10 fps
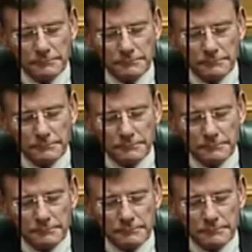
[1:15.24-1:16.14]

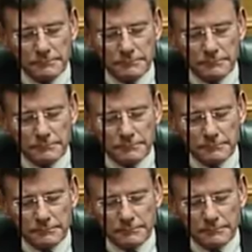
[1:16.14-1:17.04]

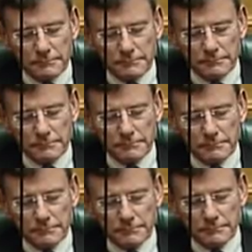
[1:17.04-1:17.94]

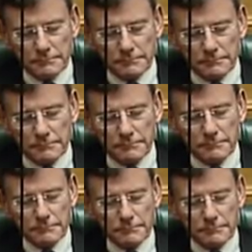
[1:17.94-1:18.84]

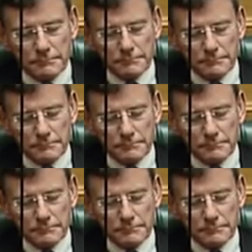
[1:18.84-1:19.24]
The person shown says nothing.